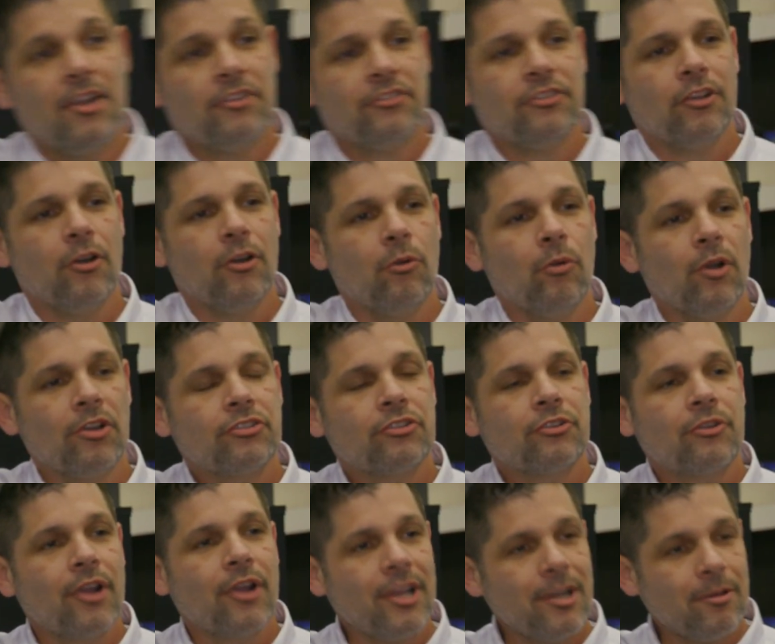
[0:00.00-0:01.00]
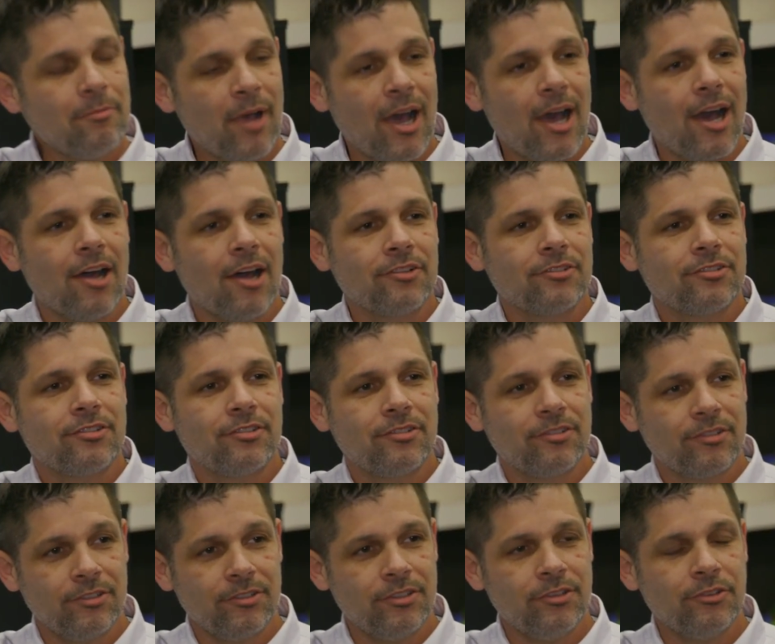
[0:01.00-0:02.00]
So what's great about
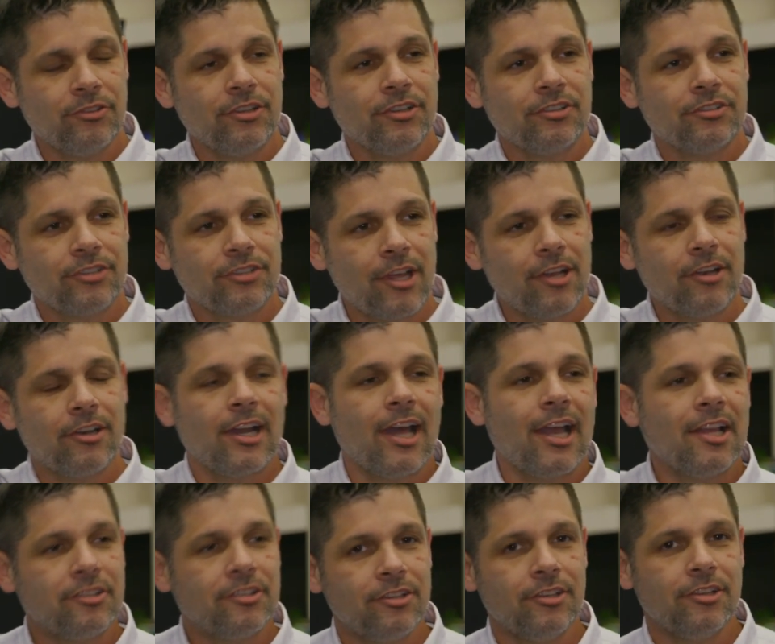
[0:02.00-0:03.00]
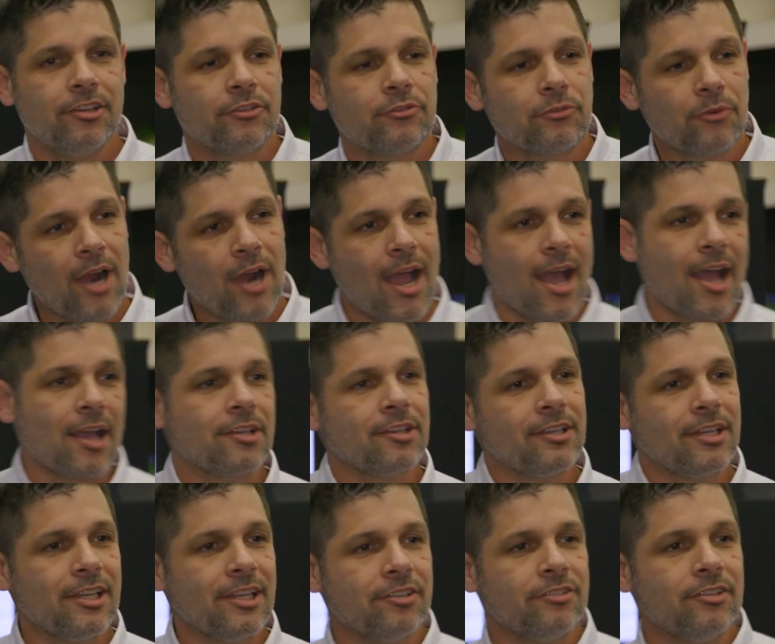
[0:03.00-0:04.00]
using standard IT in this rack
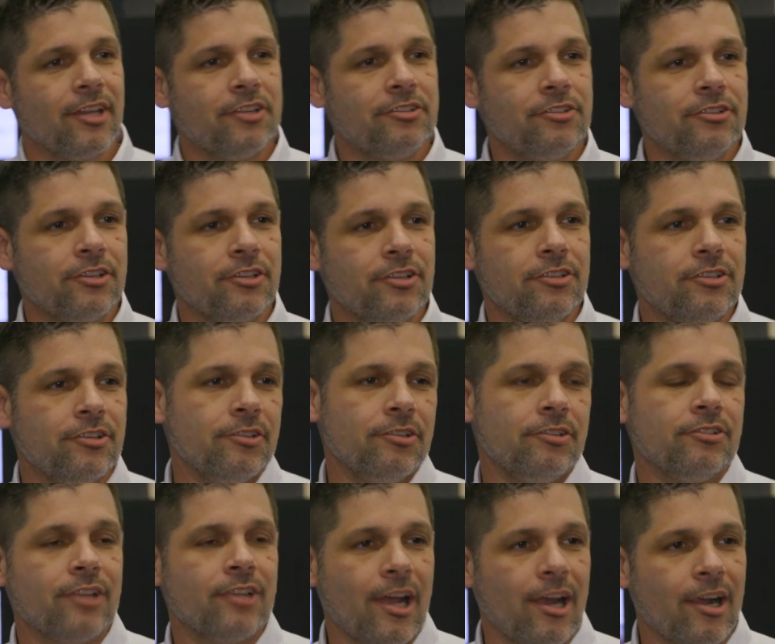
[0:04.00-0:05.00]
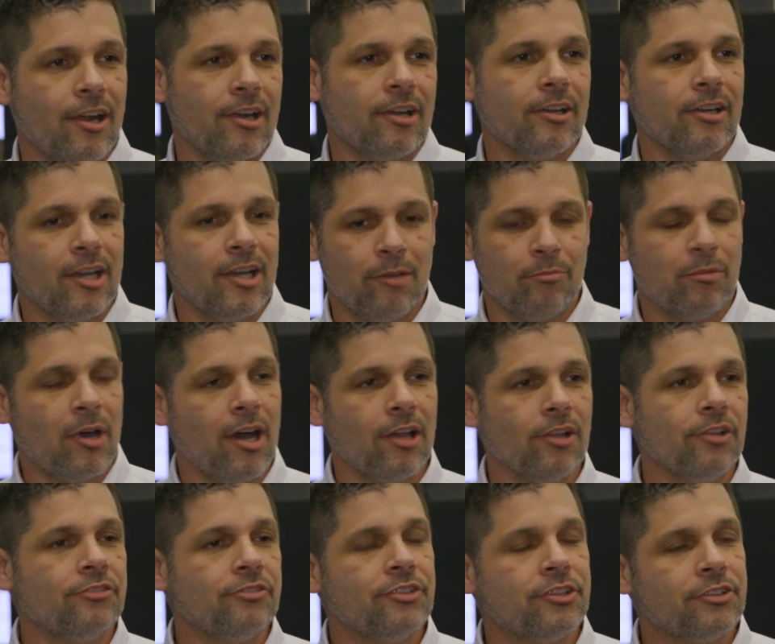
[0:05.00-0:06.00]
is that you can use our
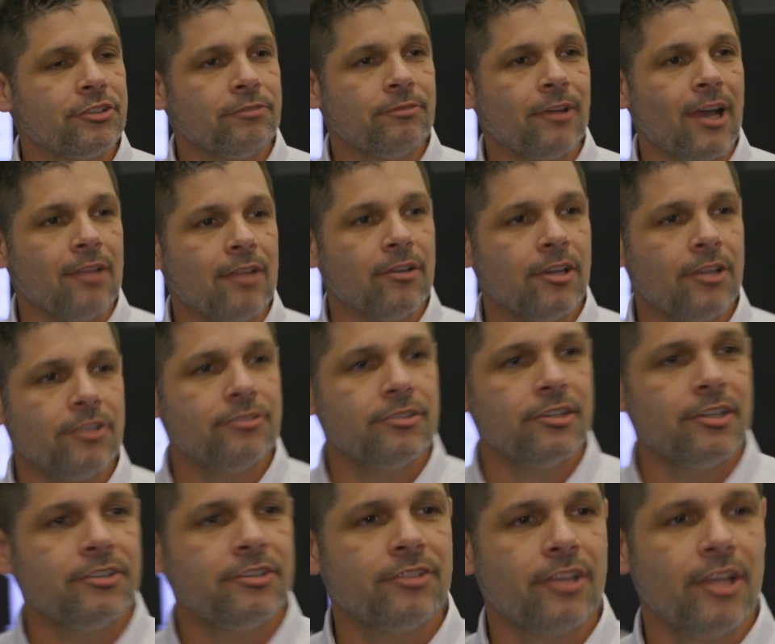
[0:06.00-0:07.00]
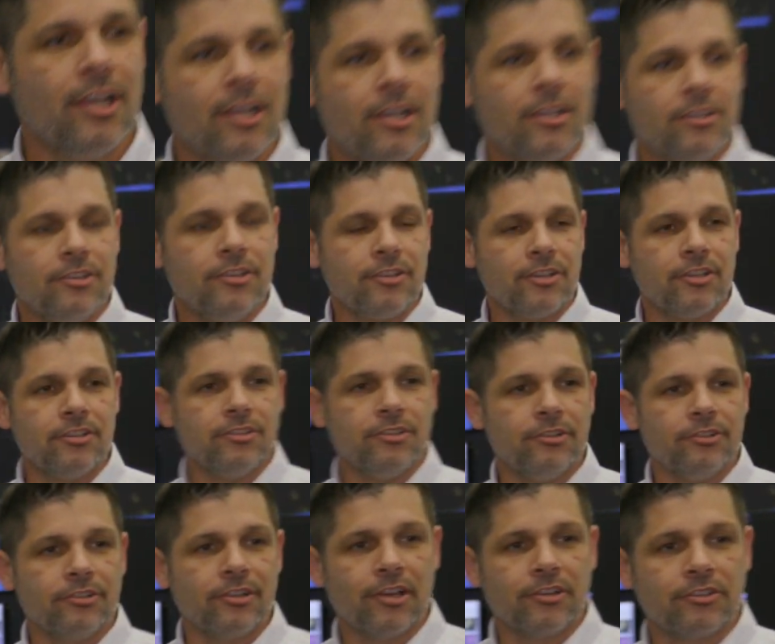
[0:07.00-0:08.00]
Apollo 6500s, you can
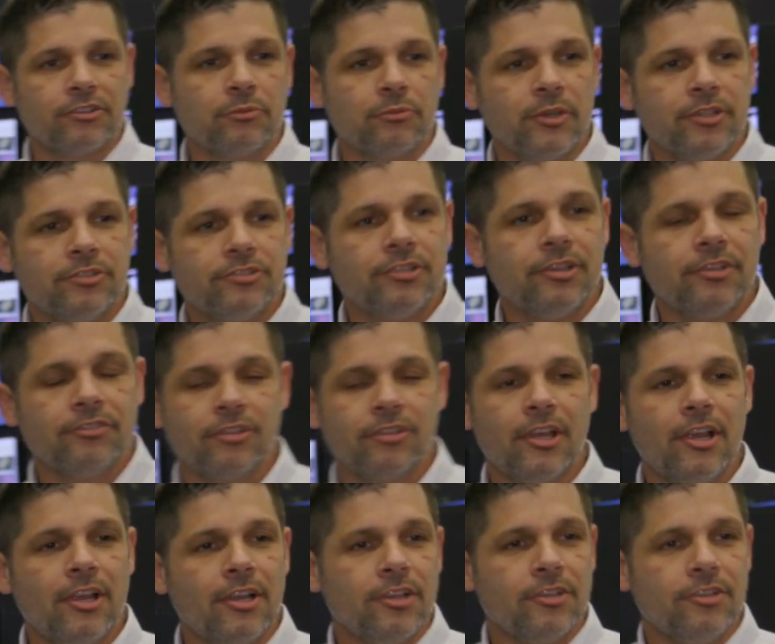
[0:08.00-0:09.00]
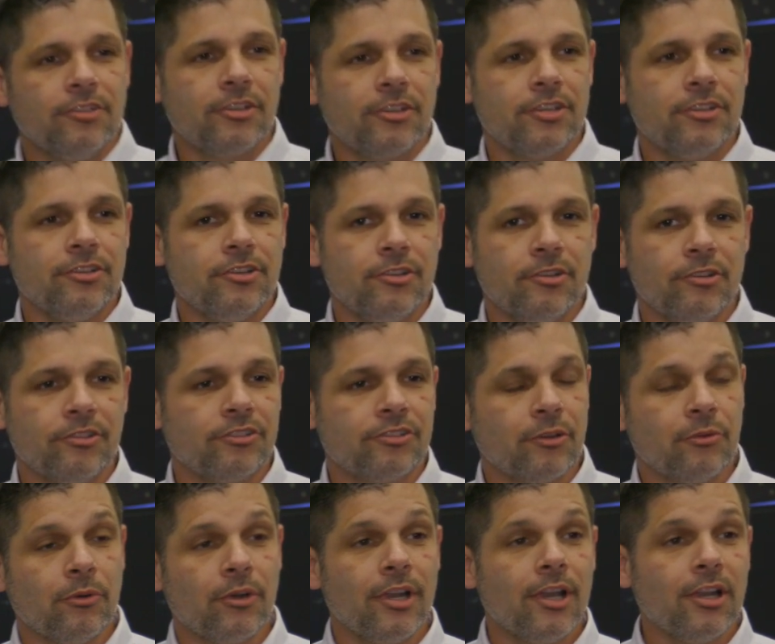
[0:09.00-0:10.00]
use our switches, you can use
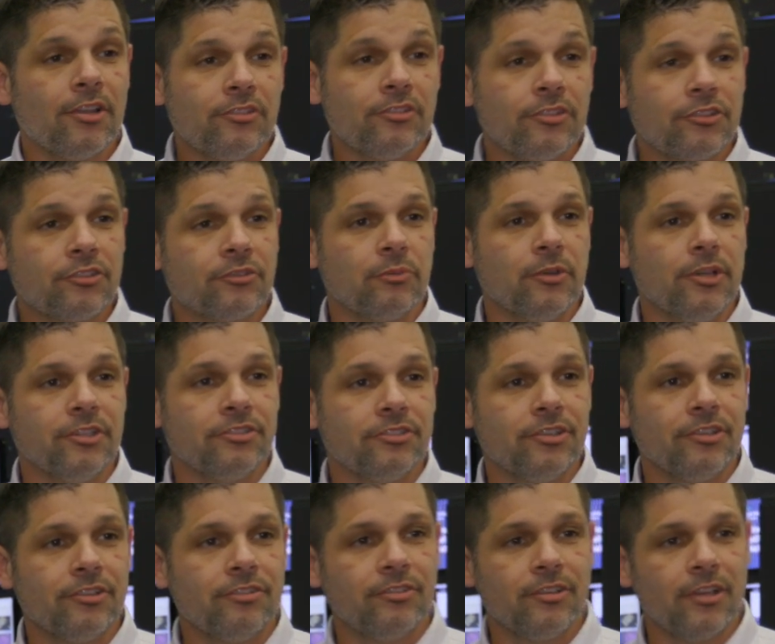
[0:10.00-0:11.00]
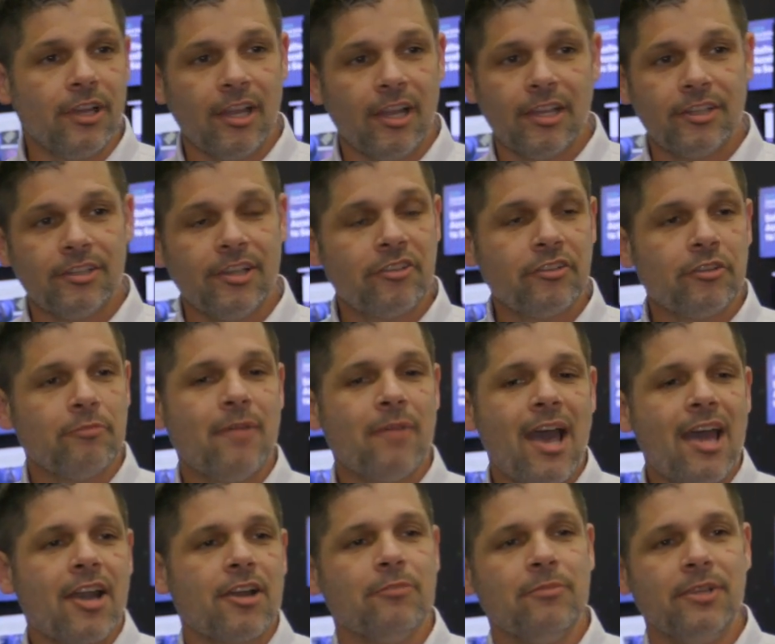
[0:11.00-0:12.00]
someone else's switches. It doesn't
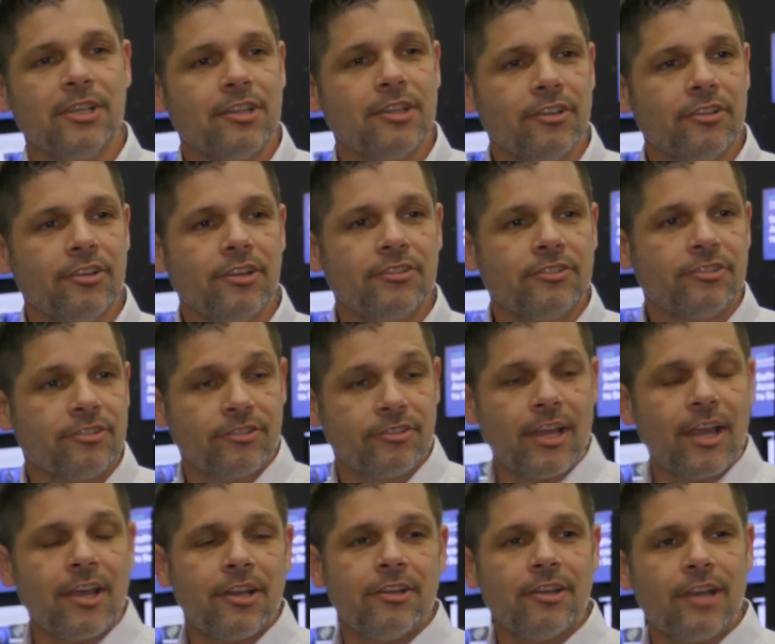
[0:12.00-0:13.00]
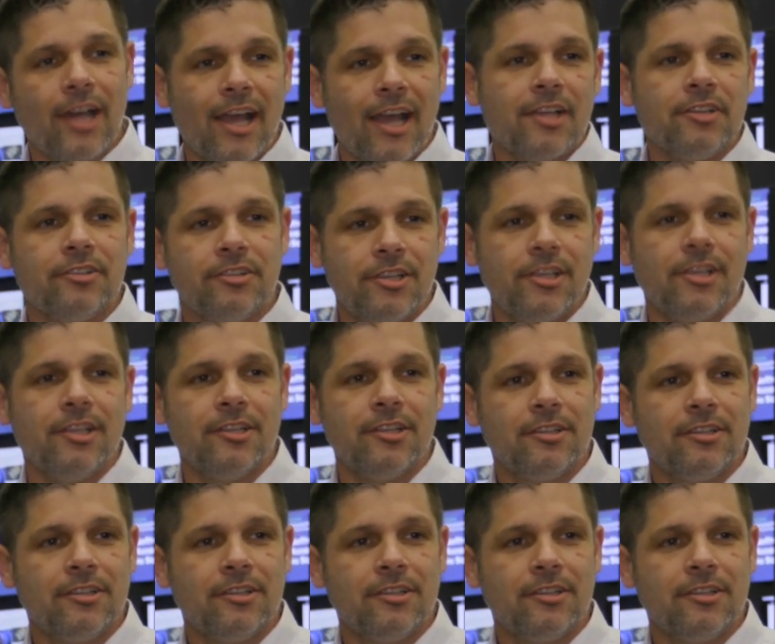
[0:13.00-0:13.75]
matter because it's standard IT.